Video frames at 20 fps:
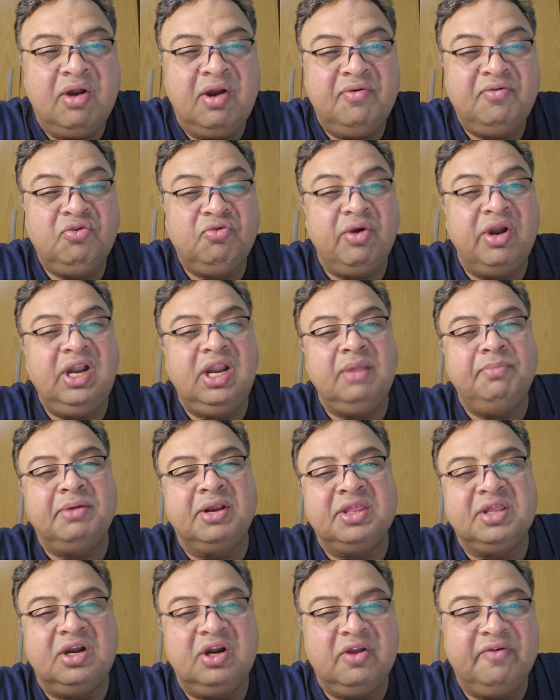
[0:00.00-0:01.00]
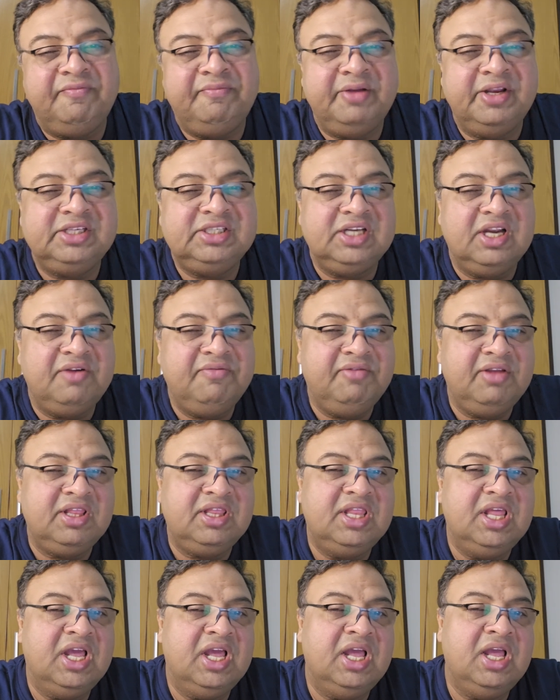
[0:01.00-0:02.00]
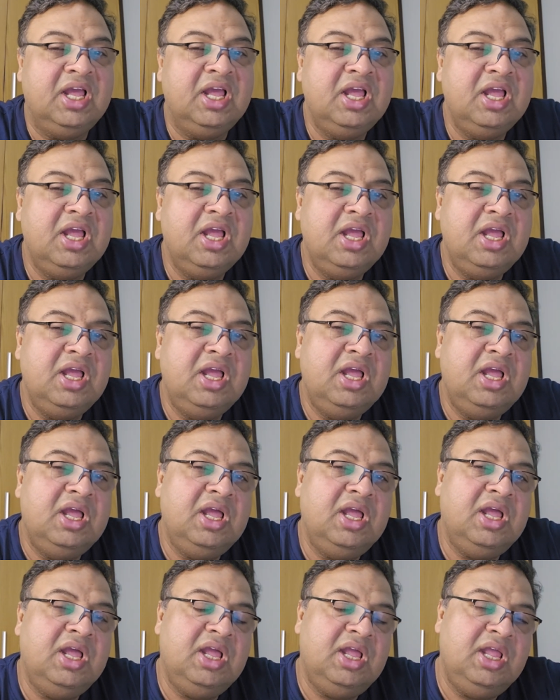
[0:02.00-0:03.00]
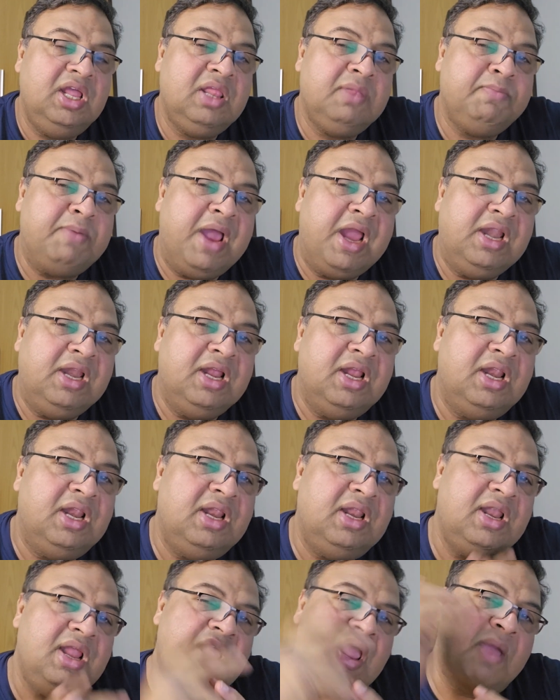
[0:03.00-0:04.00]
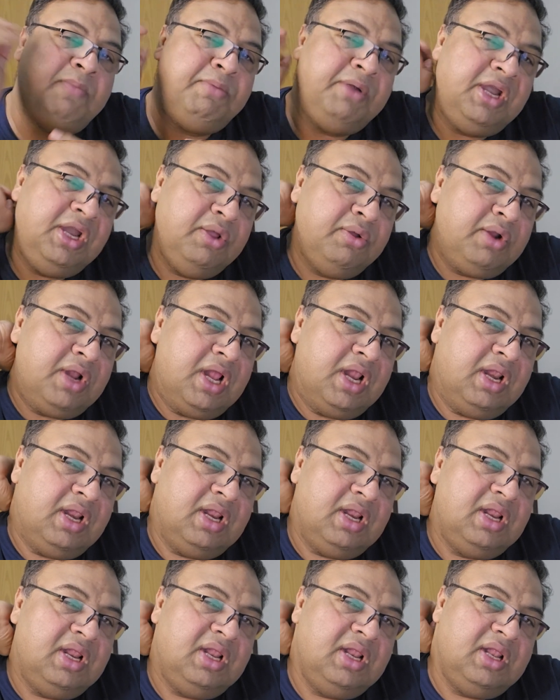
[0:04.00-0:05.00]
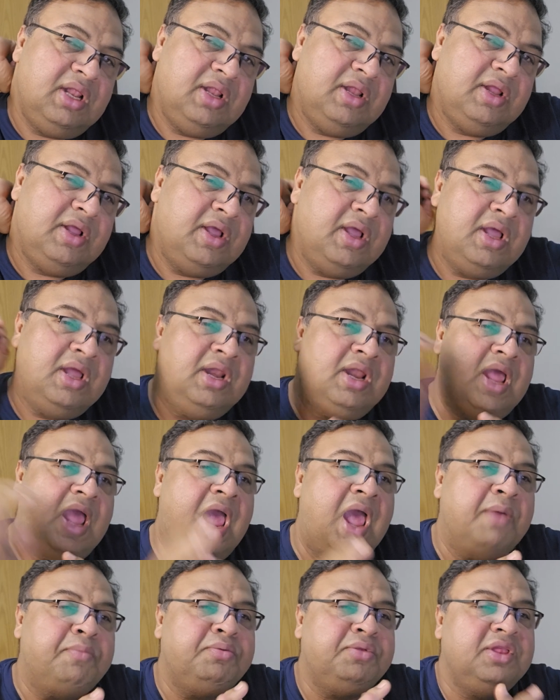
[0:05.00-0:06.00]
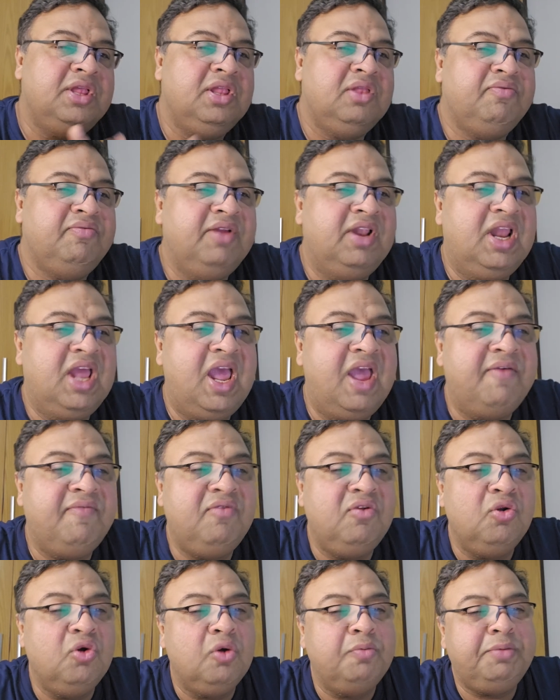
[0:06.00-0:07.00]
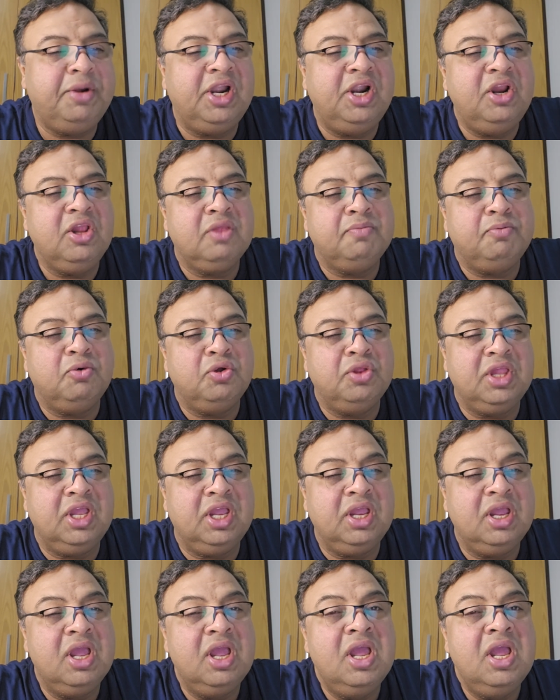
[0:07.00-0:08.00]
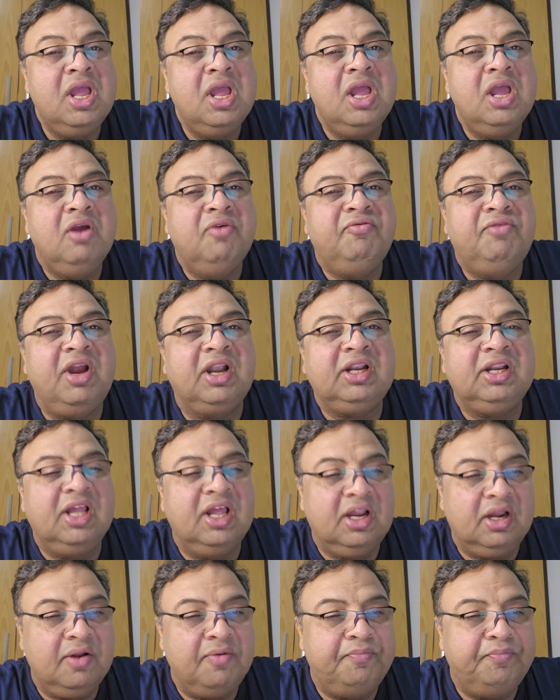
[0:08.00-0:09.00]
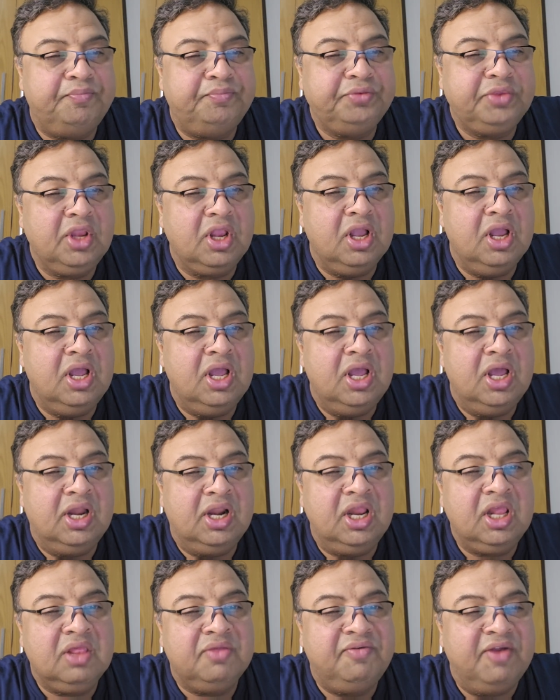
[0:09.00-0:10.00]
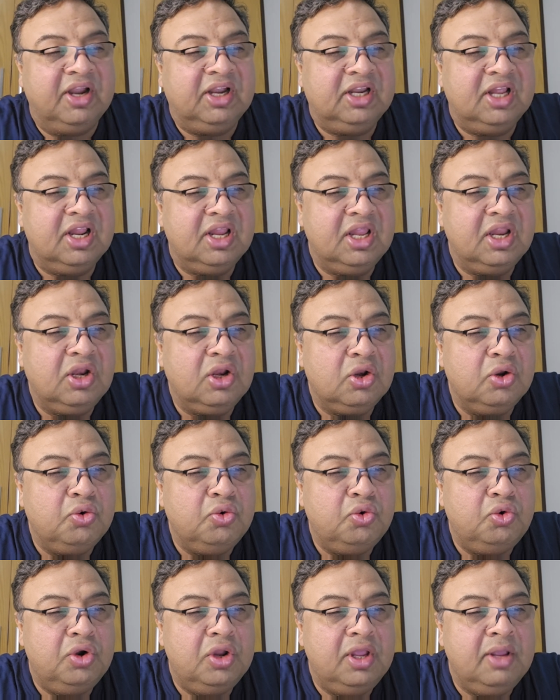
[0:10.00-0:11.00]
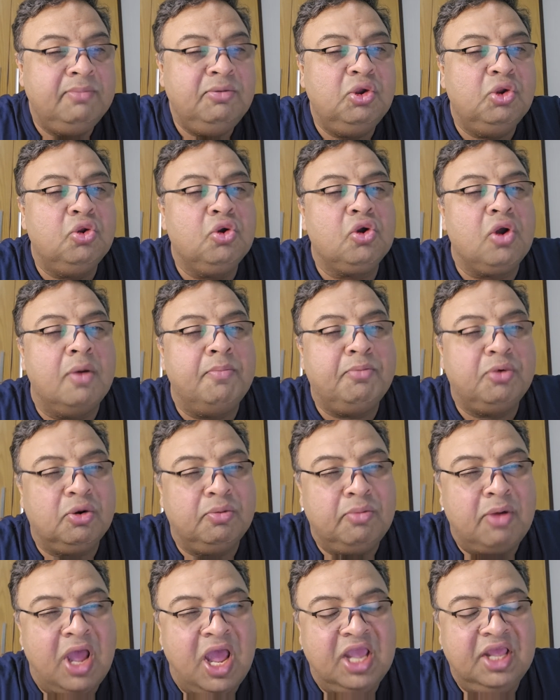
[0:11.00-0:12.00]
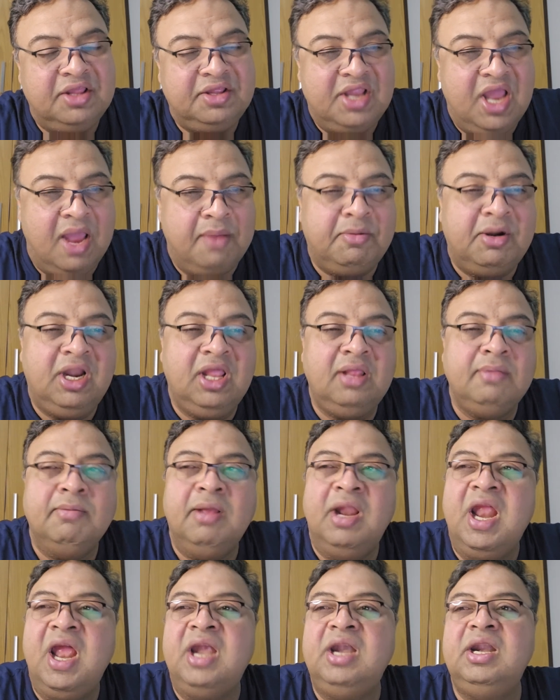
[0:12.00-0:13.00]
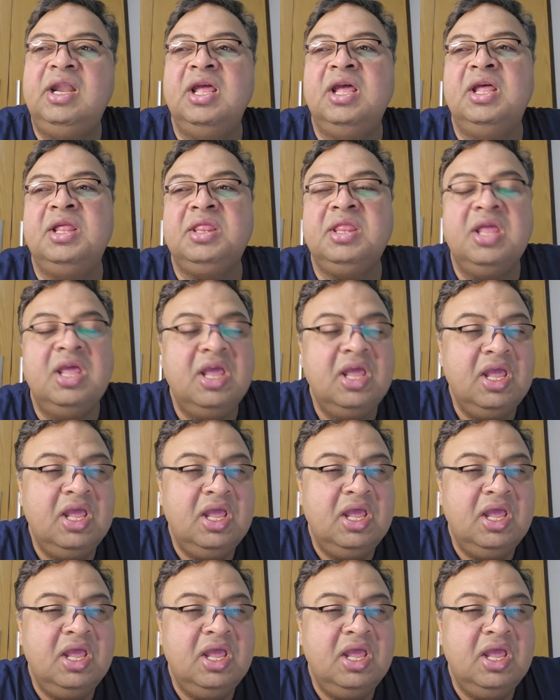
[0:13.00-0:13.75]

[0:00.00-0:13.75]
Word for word: However, 20% of patients with the uh, spinal epidural uh, abscess will have no predisposing factor. Uh, risk factor include immunocompromised, diabetes mellitus,